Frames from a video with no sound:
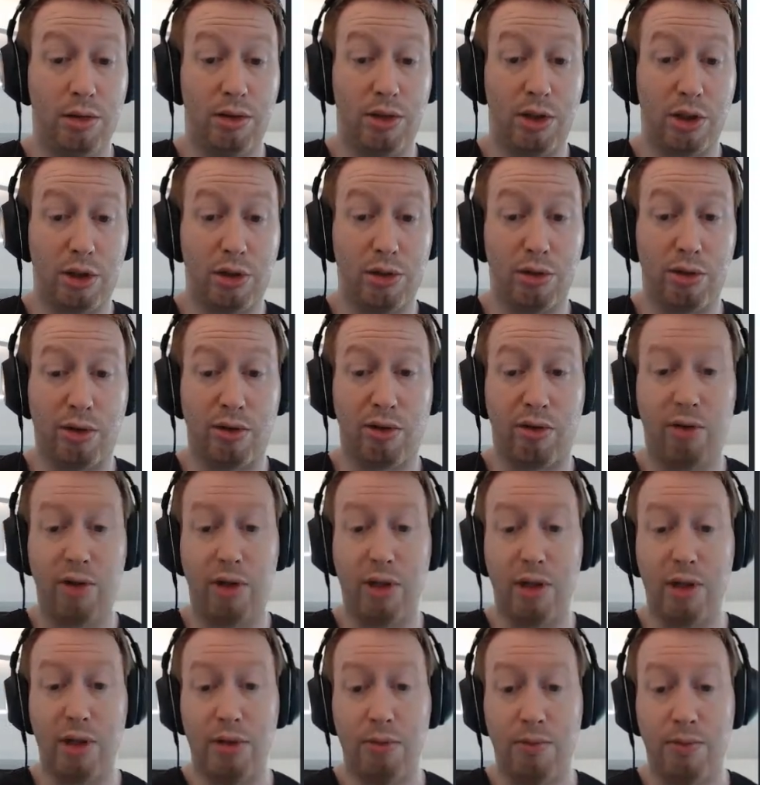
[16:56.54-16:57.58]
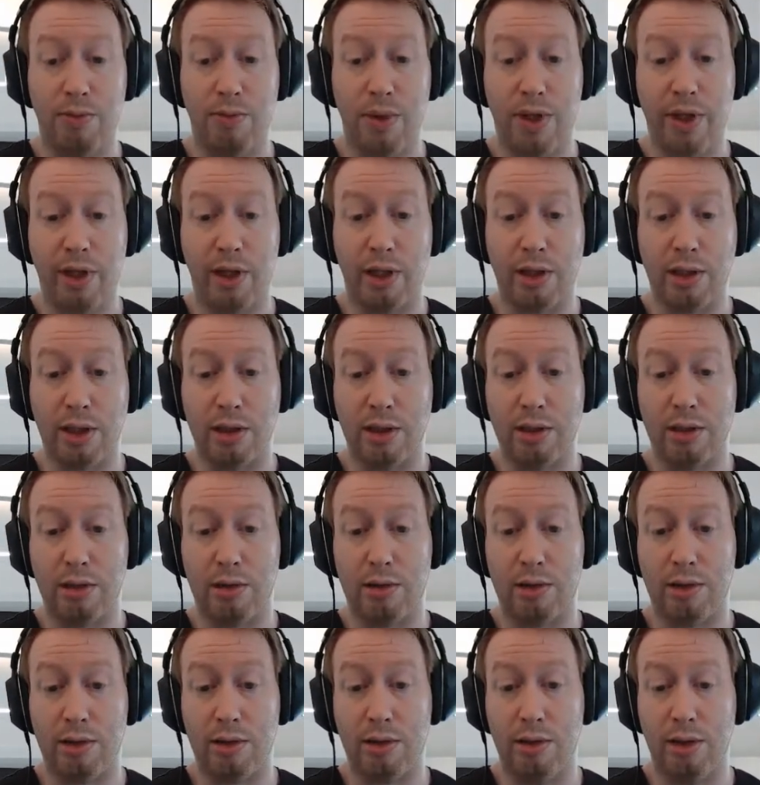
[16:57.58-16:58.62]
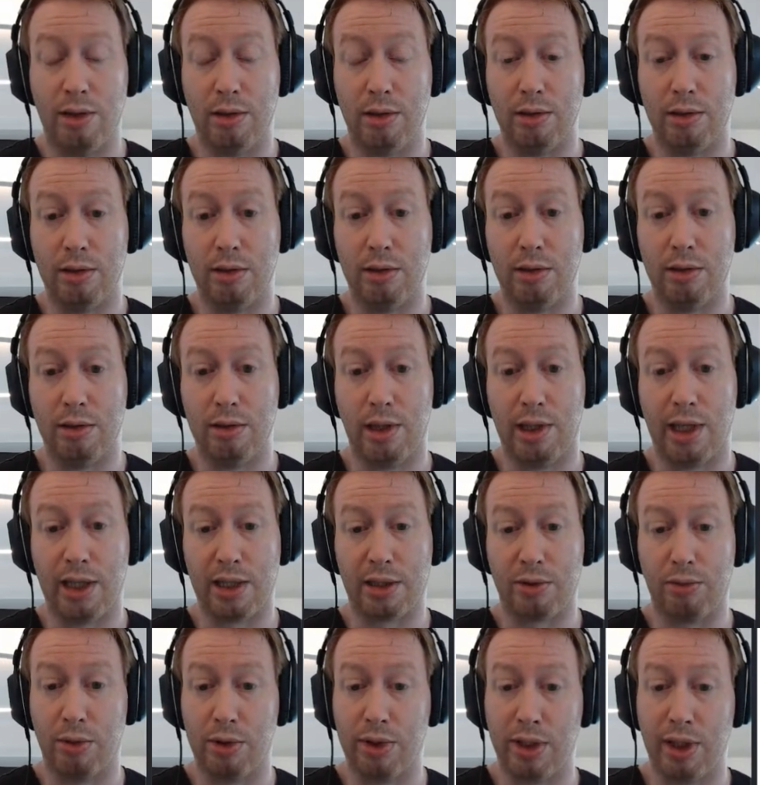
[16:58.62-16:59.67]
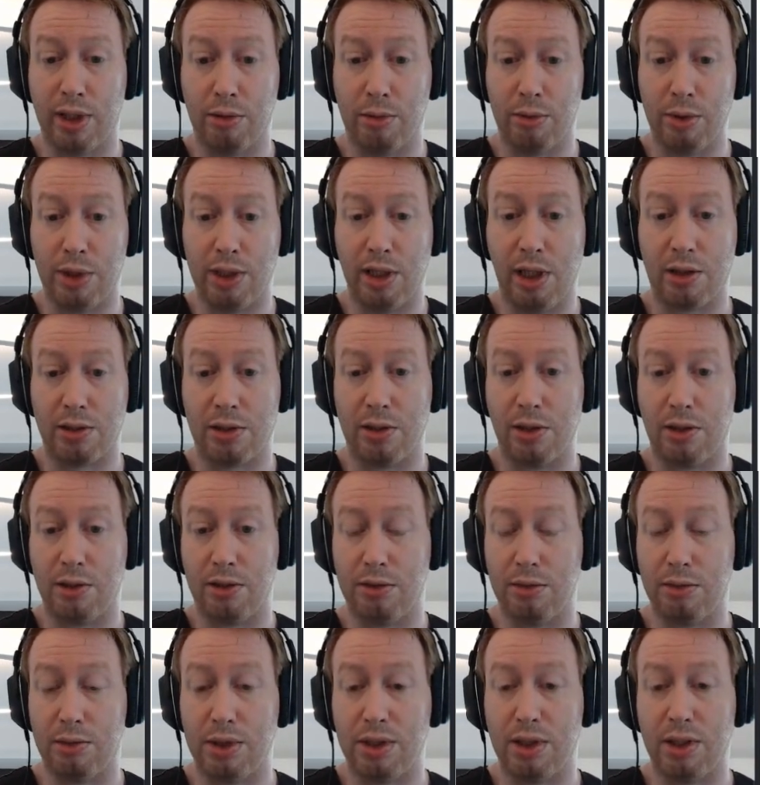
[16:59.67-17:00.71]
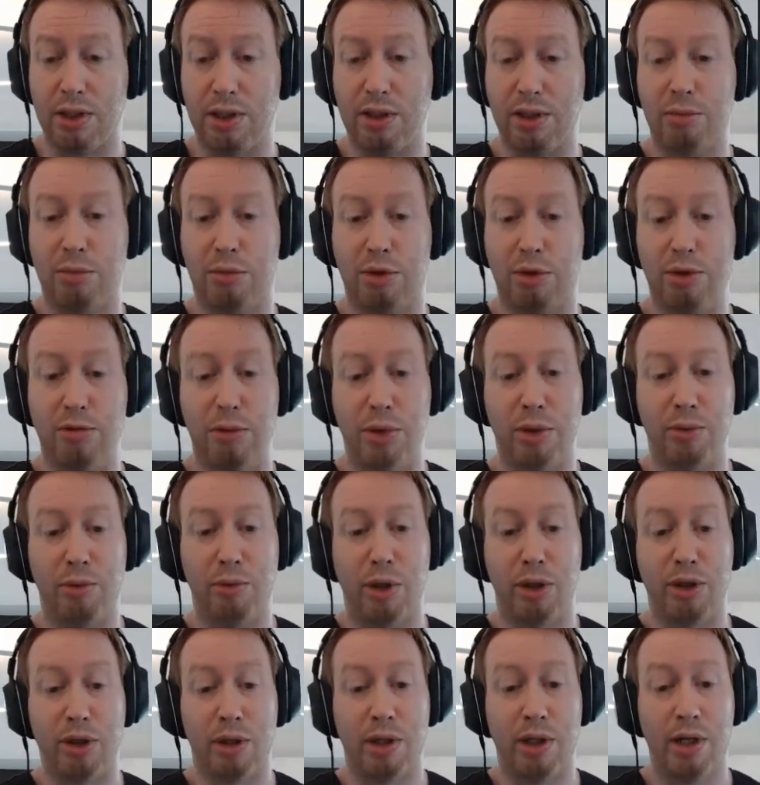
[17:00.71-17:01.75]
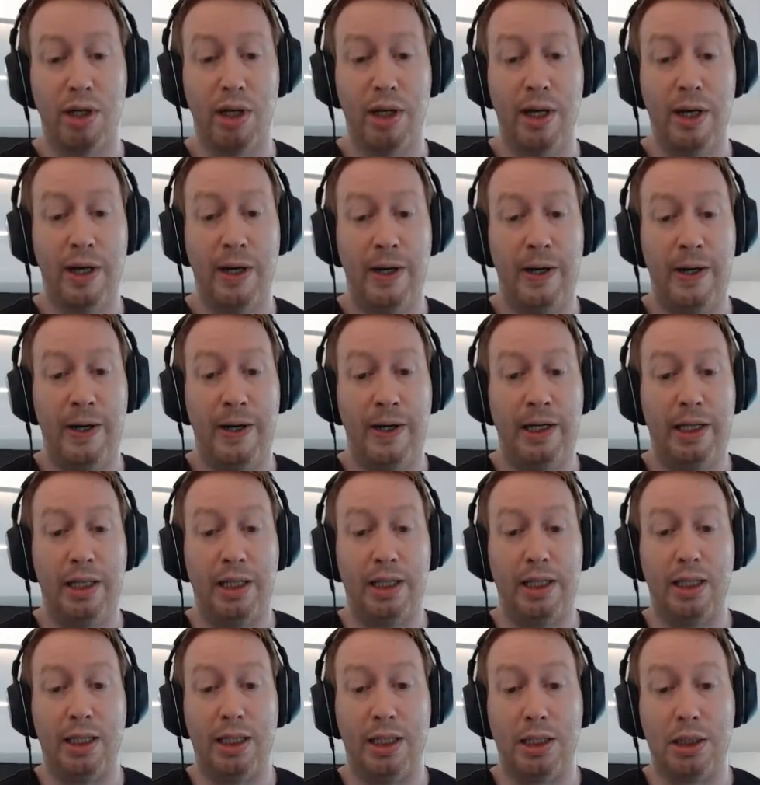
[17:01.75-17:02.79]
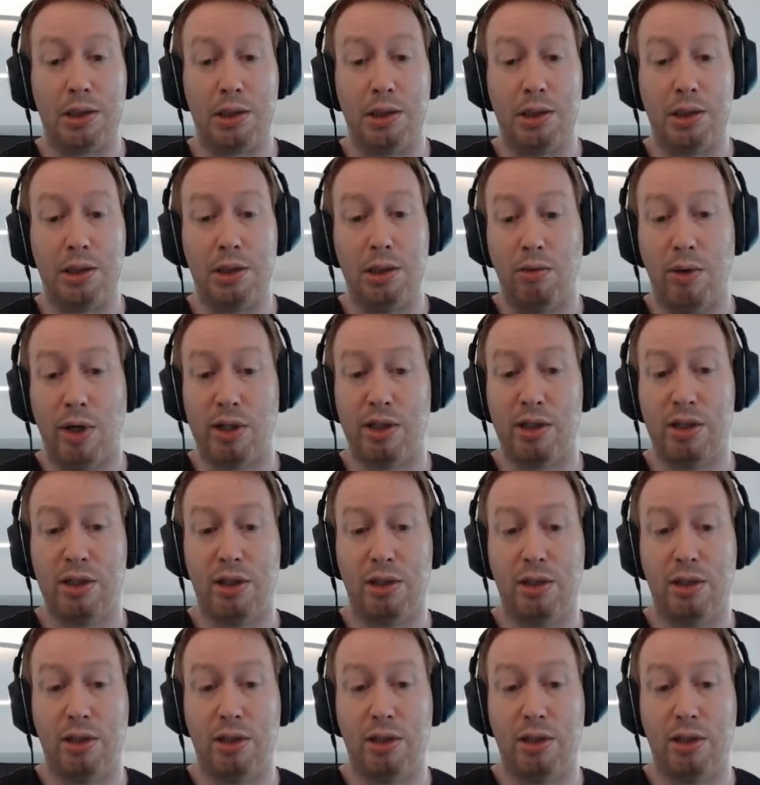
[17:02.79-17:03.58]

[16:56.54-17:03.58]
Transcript: security, and then the last one that we kickstarted, the resilience improvement one. So the